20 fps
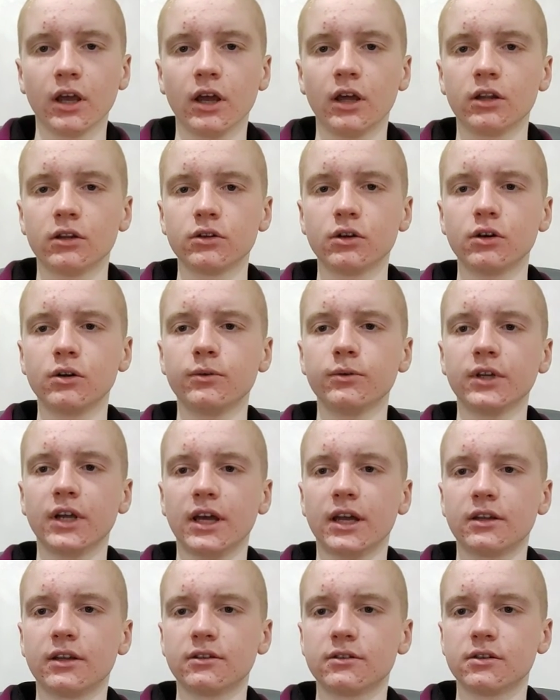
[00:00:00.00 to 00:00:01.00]
known
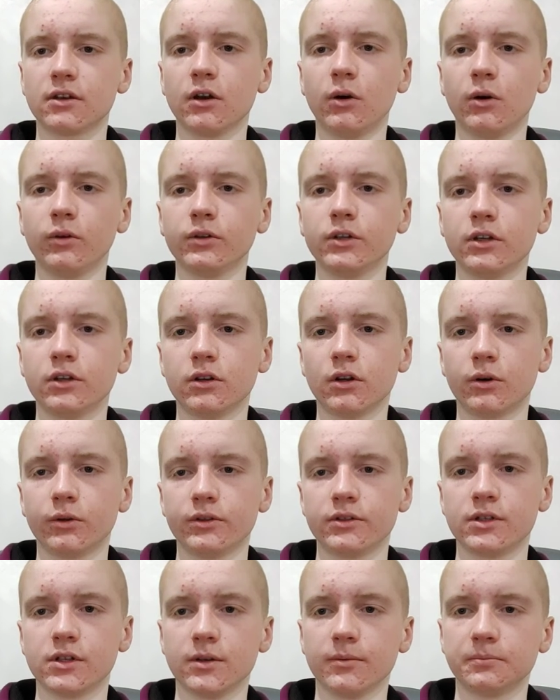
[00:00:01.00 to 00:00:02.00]
as the golden nonce.